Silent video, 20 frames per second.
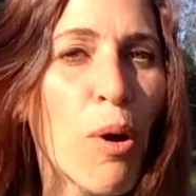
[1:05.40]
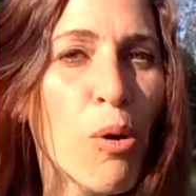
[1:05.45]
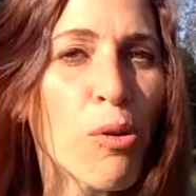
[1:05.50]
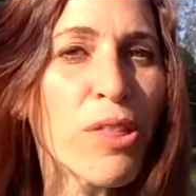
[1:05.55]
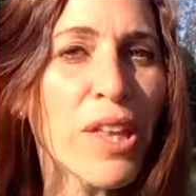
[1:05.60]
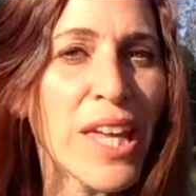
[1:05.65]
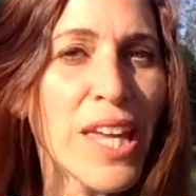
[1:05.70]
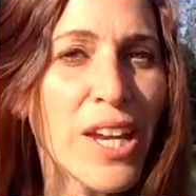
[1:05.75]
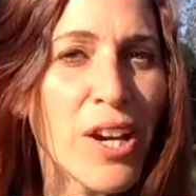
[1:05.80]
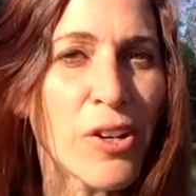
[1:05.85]

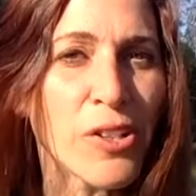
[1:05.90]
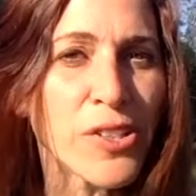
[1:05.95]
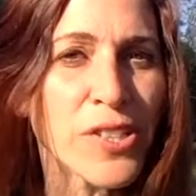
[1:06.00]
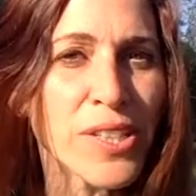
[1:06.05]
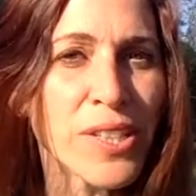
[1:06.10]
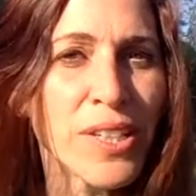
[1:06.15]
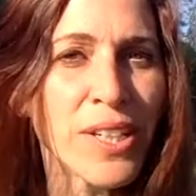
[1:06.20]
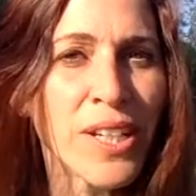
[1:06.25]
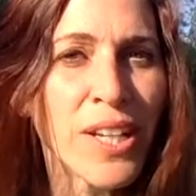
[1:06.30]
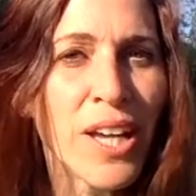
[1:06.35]
both
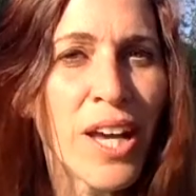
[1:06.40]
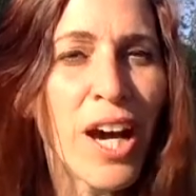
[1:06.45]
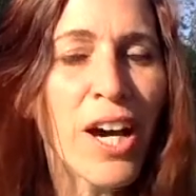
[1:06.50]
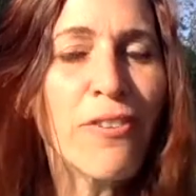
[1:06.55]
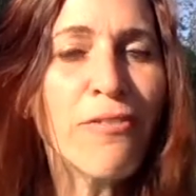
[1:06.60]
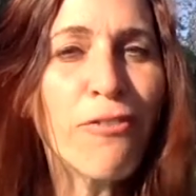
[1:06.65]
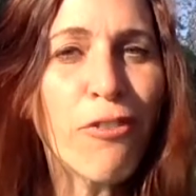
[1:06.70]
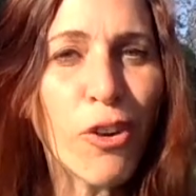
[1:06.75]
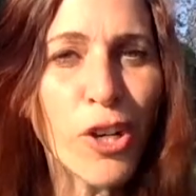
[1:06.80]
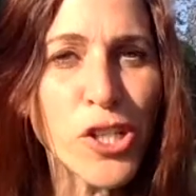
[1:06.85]
ears.
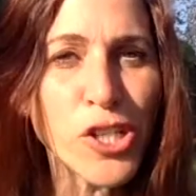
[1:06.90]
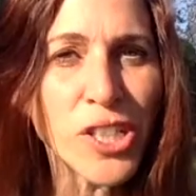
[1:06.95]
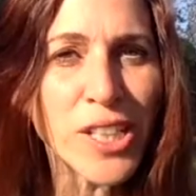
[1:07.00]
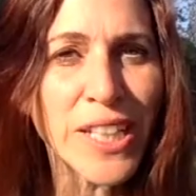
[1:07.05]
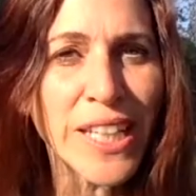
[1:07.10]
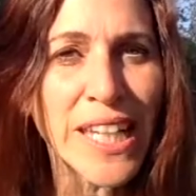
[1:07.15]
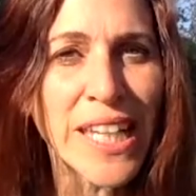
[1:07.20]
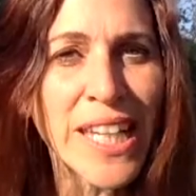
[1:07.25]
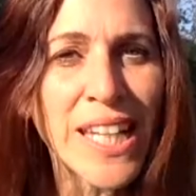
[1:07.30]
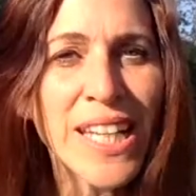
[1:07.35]

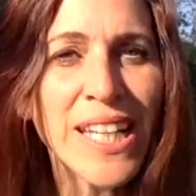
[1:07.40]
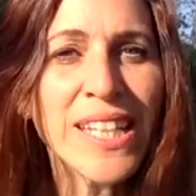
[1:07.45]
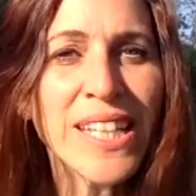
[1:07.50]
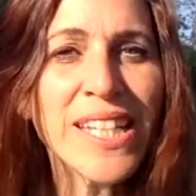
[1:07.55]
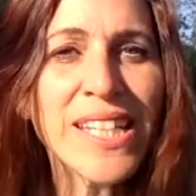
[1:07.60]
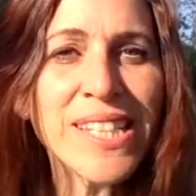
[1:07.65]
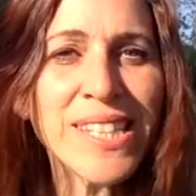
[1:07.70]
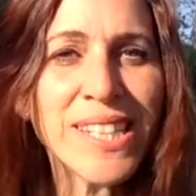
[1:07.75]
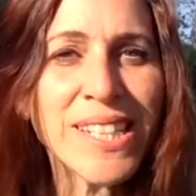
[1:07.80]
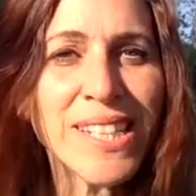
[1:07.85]
Unfortunately,
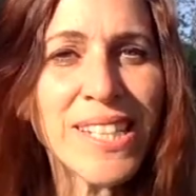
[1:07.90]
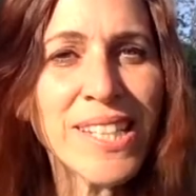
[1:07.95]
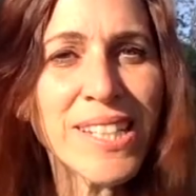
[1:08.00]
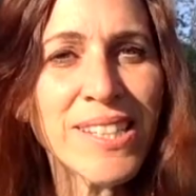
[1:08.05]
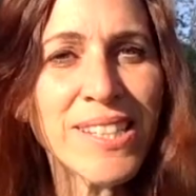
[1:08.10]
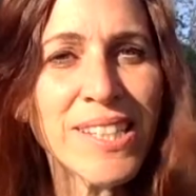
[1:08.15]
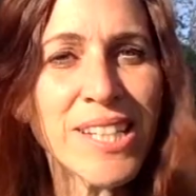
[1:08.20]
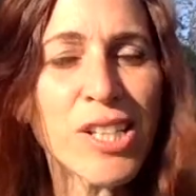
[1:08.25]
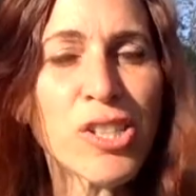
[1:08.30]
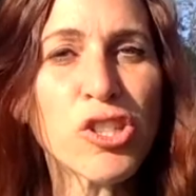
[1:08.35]
these
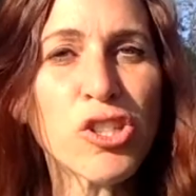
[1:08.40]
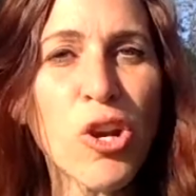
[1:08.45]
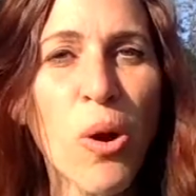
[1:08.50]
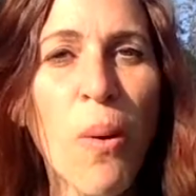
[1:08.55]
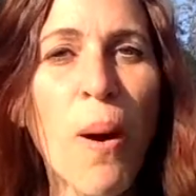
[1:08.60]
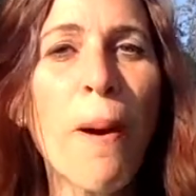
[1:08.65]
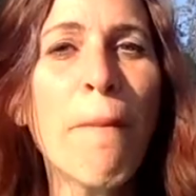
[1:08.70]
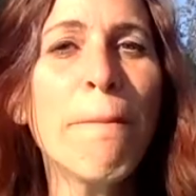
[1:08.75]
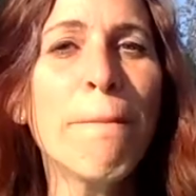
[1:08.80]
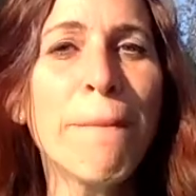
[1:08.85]
statistics
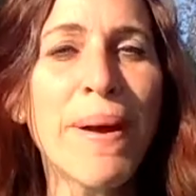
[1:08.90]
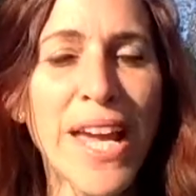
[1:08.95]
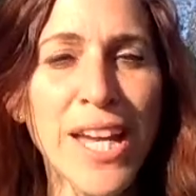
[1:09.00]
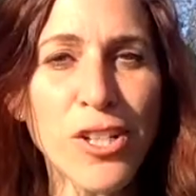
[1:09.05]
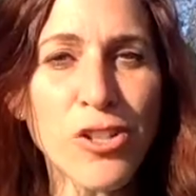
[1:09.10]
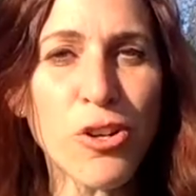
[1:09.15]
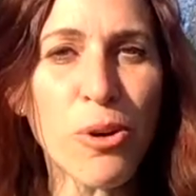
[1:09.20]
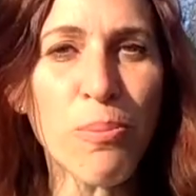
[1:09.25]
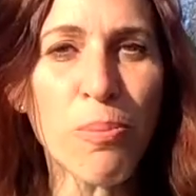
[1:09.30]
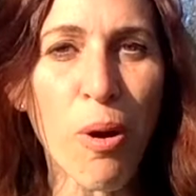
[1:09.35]
show a
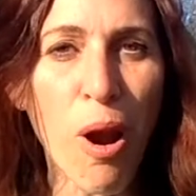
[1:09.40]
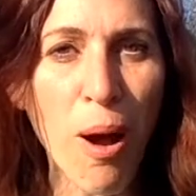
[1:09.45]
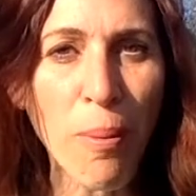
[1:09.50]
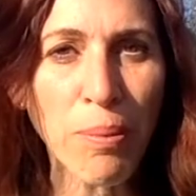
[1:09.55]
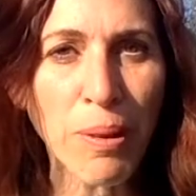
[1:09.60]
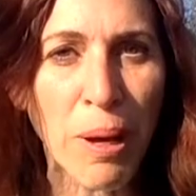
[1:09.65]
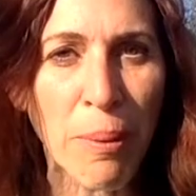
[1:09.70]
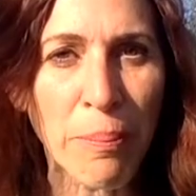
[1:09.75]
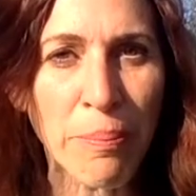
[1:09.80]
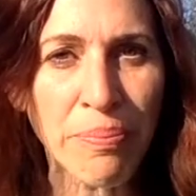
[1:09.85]
major
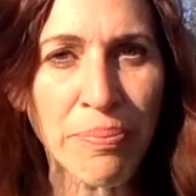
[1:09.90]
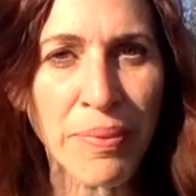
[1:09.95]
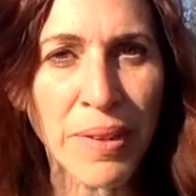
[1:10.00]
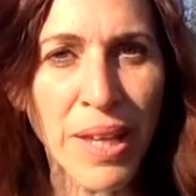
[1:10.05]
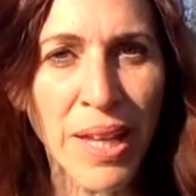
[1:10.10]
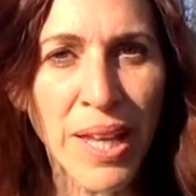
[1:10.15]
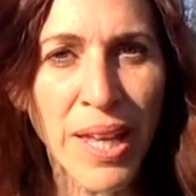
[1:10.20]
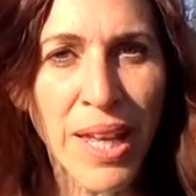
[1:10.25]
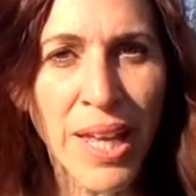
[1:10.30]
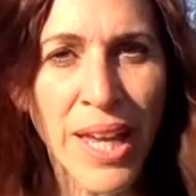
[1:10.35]
problem.
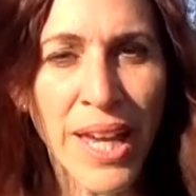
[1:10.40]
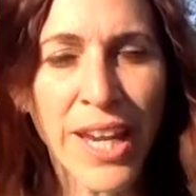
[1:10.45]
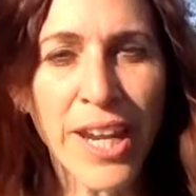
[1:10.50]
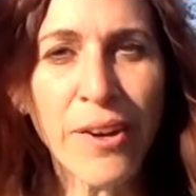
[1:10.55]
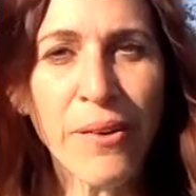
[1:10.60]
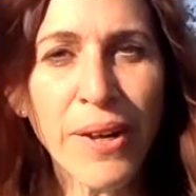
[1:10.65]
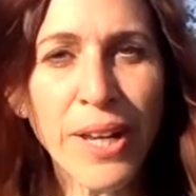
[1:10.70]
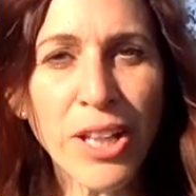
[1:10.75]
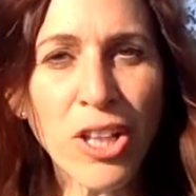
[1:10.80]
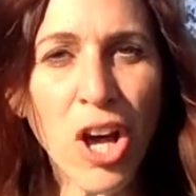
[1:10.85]

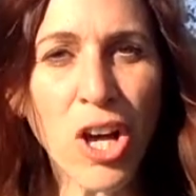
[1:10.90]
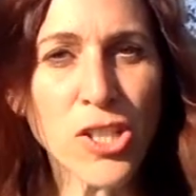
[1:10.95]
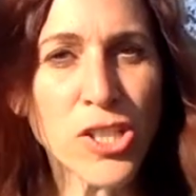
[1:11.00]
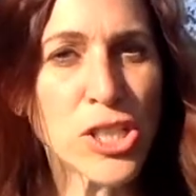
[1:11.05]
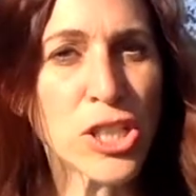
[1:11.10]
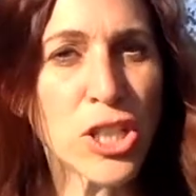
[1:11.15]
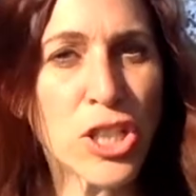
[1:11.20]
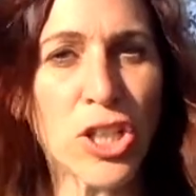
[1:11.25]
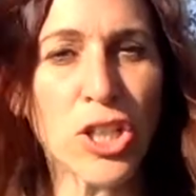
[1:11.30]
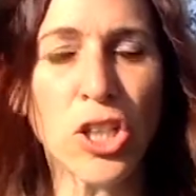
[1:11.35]
Hearing
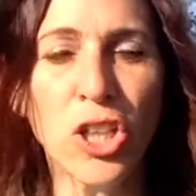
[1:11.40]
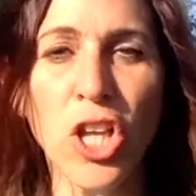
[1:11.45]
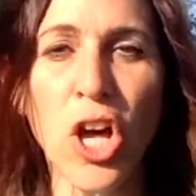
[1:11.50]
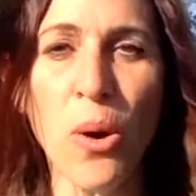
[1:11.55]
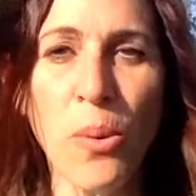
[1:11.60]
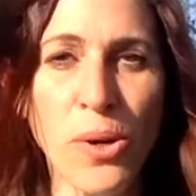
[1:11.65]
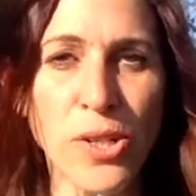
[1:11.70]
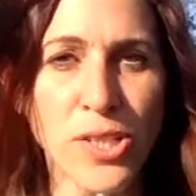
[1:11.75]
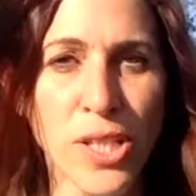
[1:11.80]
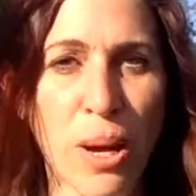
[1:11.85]
loss
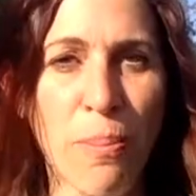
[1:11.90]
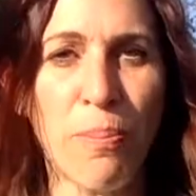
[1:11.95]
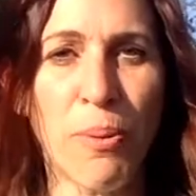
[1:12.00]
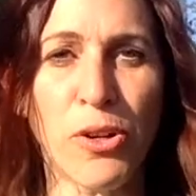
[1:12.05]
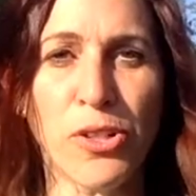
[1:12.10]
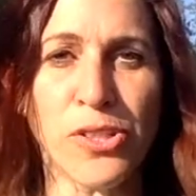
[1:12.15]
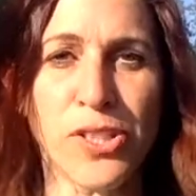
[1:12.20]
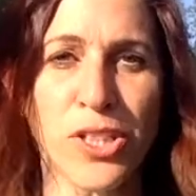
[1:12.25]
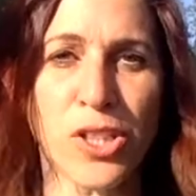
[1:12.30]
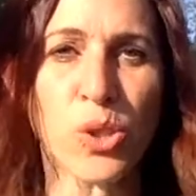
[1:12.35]
lowers a
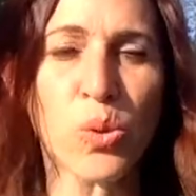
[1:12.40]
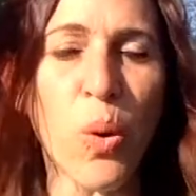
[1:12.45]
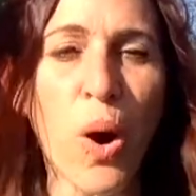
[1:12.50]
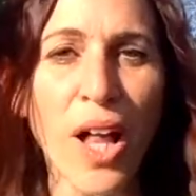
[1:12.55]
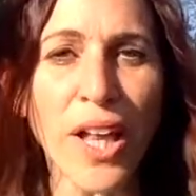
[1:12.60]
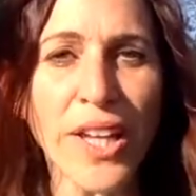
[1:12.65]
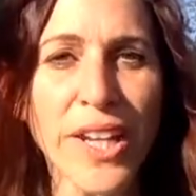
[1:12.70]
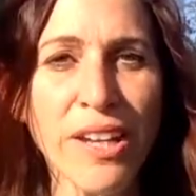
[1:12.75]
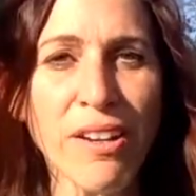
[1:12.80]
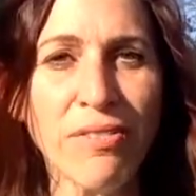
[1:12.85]
person's
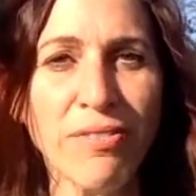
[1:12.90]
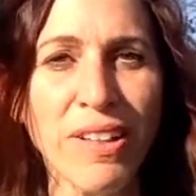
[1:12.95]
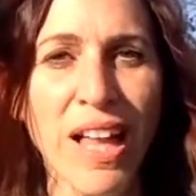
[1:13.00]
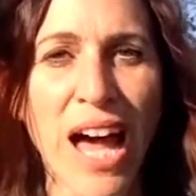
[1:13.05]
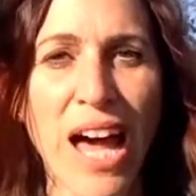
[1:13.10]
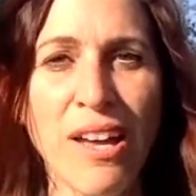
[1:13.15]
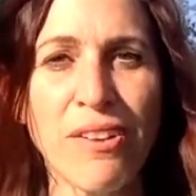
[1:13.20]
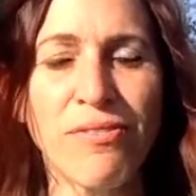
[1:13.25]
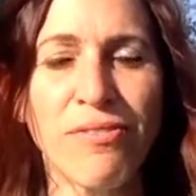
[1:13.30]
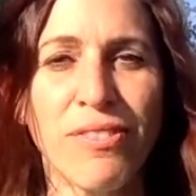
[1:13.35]
quality of
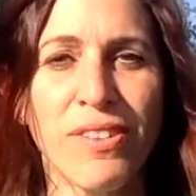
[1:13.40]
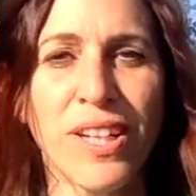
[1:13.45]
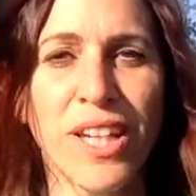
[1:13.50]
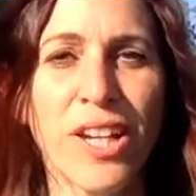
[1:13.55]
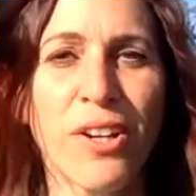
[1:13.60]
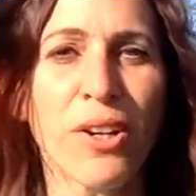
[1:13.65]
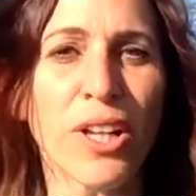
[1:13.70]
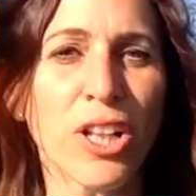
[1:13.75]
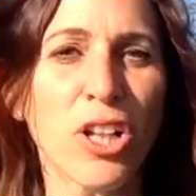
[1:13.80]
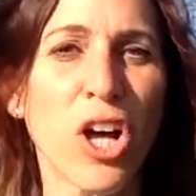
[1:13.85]
life.
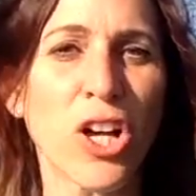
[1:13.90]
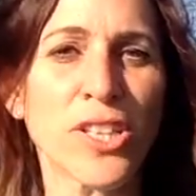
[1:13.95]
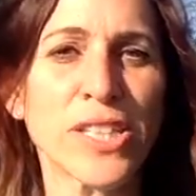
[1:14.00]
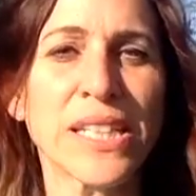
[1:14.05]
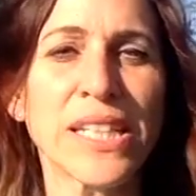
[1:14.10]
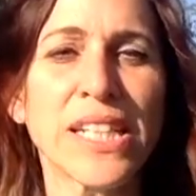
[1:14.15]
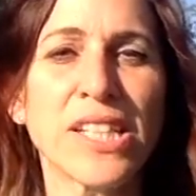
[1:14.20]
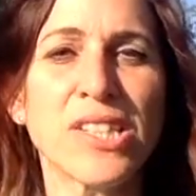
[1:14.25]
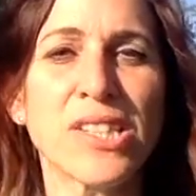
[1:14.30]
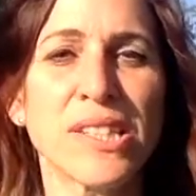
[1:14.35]
Hearing loss
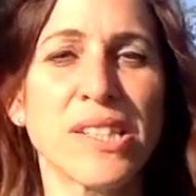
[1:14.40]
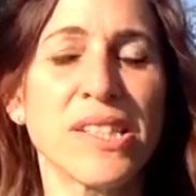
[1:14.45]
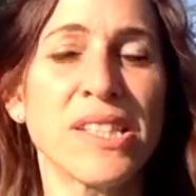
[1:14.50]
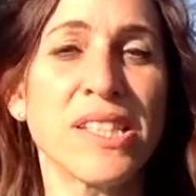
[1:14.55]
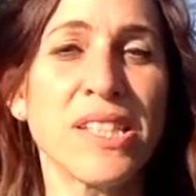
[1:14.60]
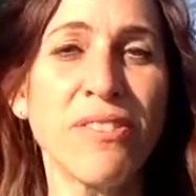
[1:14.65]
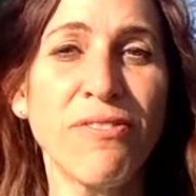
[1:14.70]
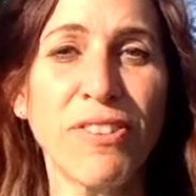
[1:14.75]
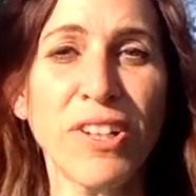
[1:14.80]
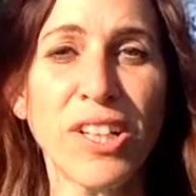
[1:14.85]
leads to
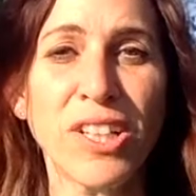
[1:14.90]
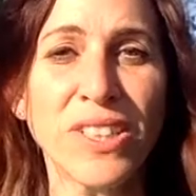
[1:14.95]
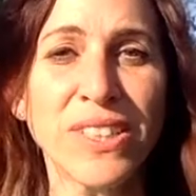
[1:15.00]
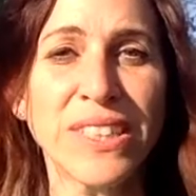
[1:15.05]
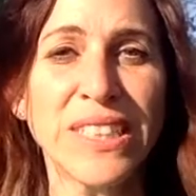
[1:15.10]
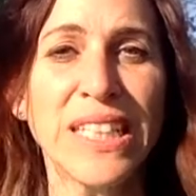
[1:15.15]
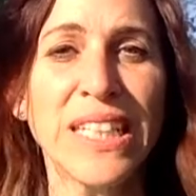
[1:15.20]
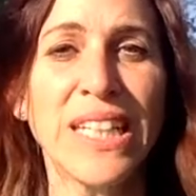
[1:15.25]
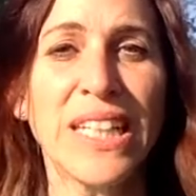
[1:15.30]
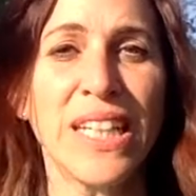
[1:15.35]

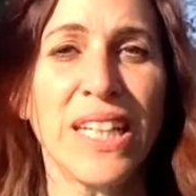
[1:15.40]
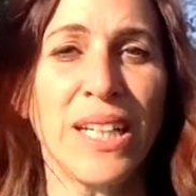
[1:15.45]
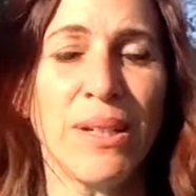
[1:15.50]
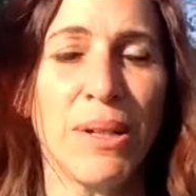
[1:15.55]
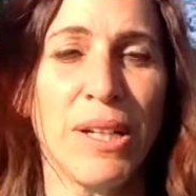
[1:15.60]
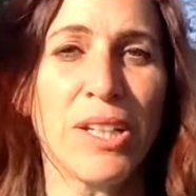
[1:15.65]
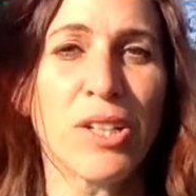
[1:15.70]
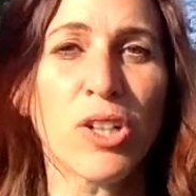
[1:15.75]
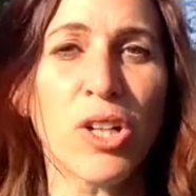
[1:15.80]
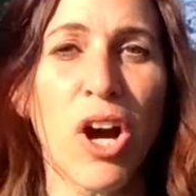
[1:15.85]
difficulty
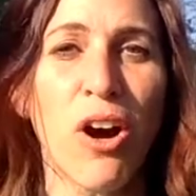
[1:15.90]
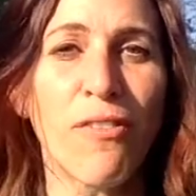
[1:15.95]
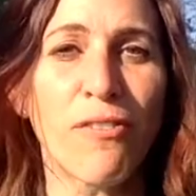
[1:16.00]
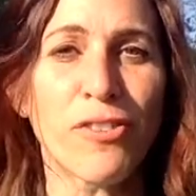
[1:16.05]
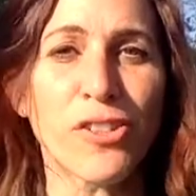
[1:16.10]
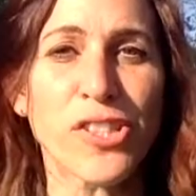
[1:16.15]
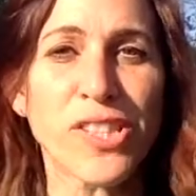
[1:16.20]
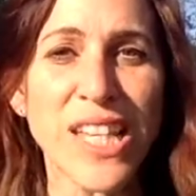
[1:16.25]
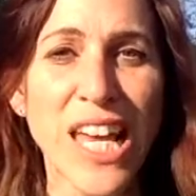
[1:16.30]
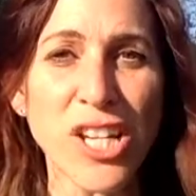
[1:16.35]
in
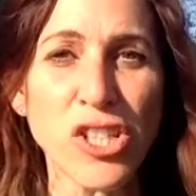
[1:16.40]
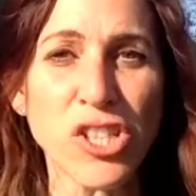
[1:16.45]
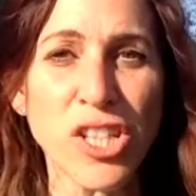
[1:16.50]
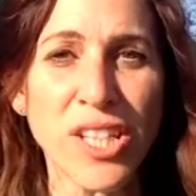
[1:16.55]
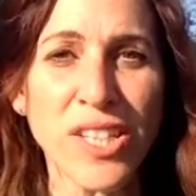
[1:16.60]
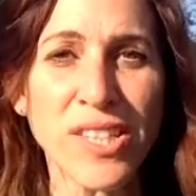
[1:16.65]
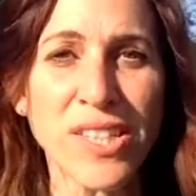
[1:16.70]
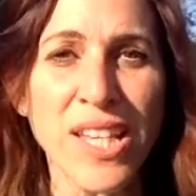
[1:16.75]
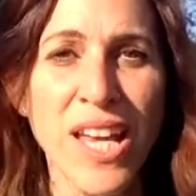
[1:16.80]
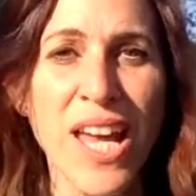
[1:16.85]

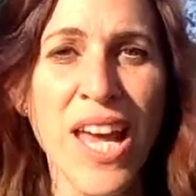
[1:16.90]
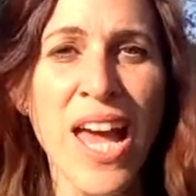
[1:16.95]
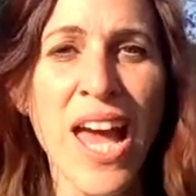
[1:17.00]
conversations